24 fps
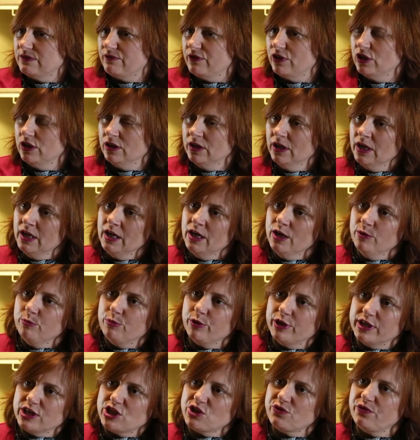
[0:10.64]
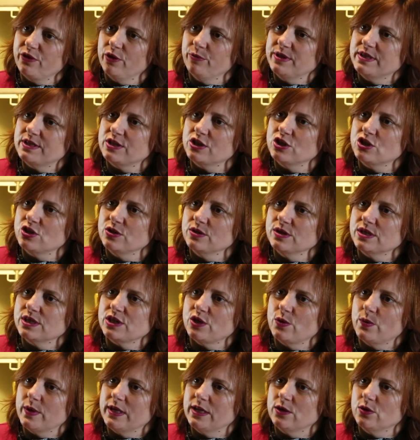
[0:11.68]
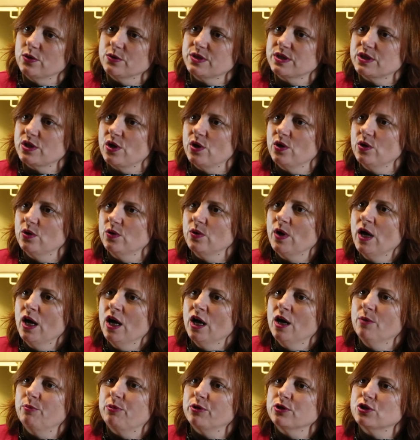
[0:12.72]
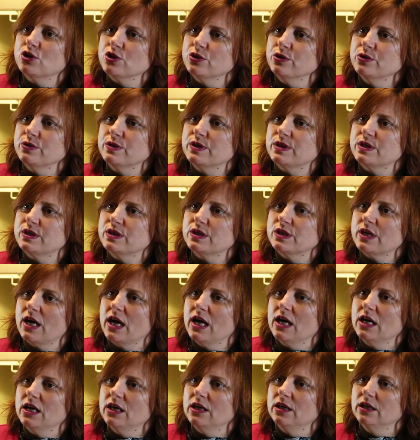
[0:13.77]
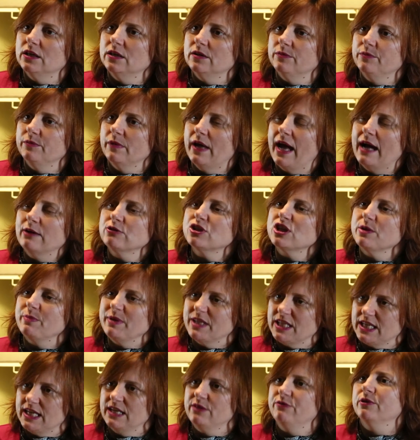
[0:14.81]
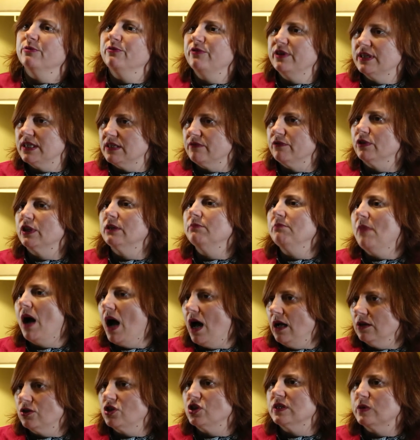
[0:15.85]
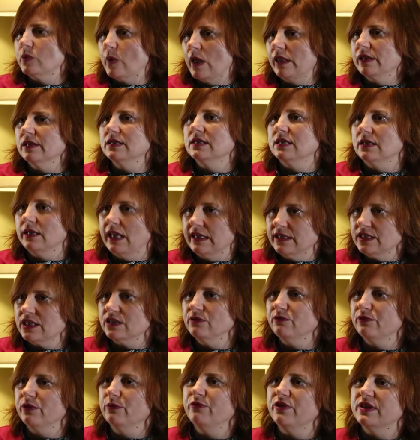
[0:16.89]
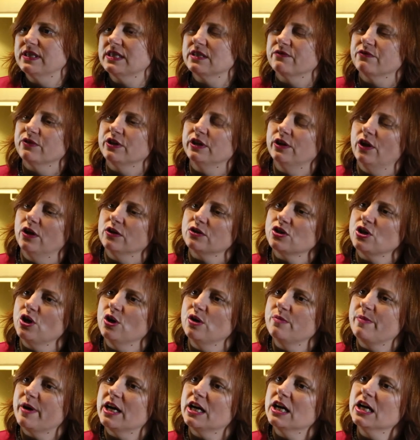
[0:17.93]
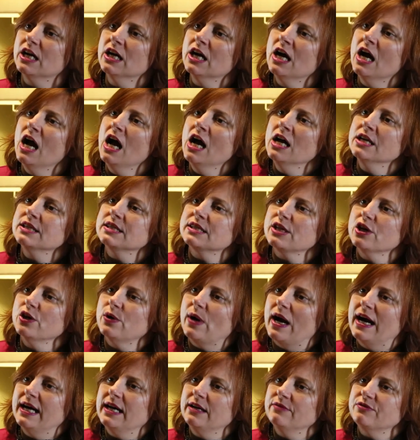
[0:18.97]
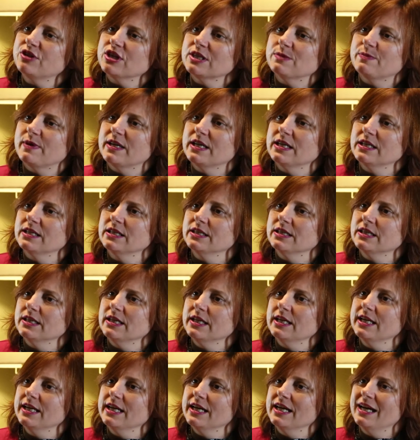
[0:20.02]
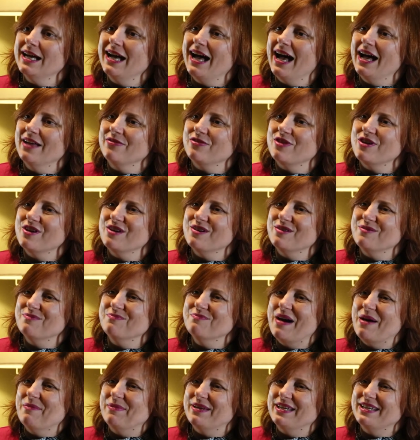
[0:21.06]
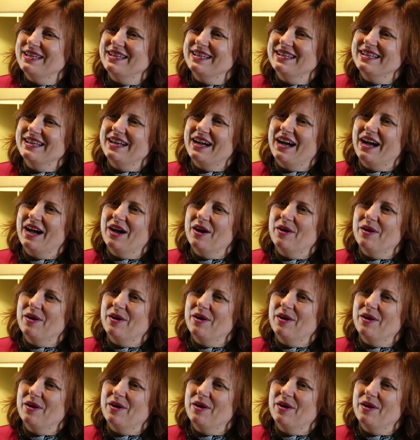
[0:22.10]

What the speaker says: for the British Film Institute. So we also produce LGBT Film Festival in March as well as the London Film Festival in October. So I have just been here at the MAMI